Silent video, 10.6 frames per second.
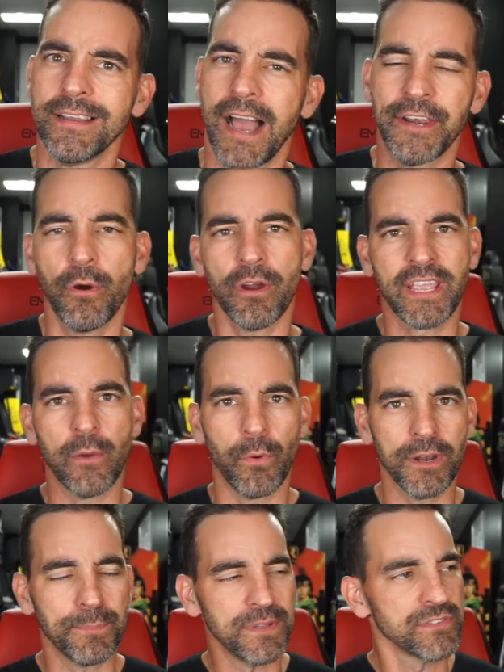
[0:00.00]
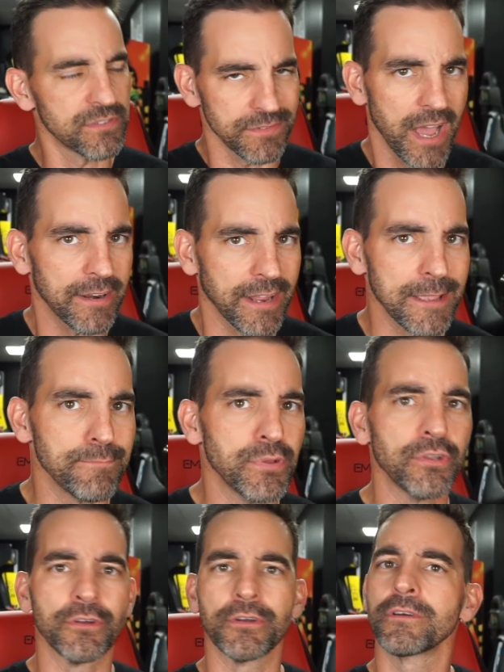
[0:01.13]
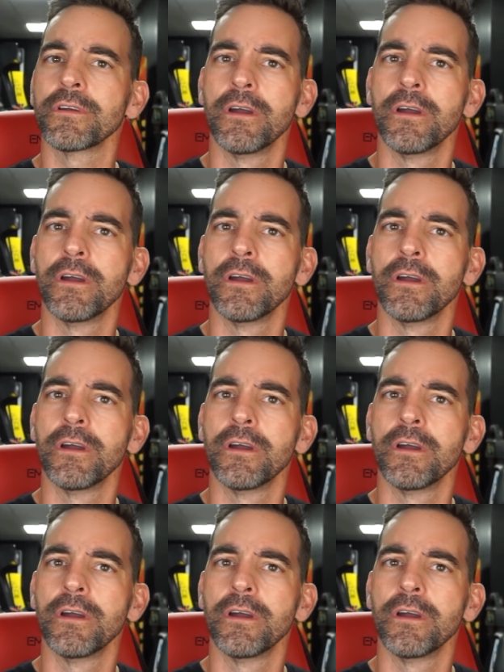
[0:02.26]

I know Arcade1up is not a pure